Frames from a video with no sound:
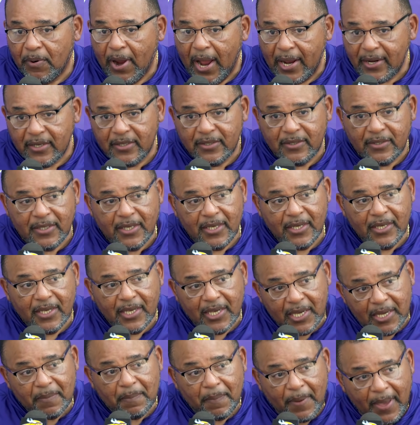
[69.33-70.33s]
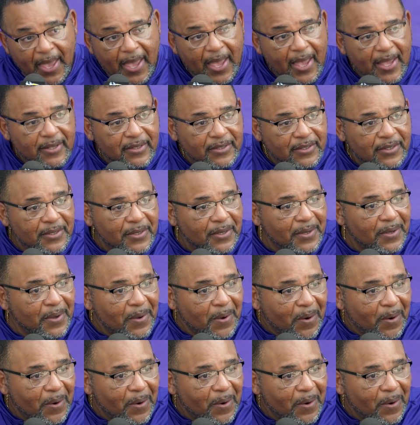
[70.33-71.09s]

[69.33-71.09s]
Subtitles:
practicing in pads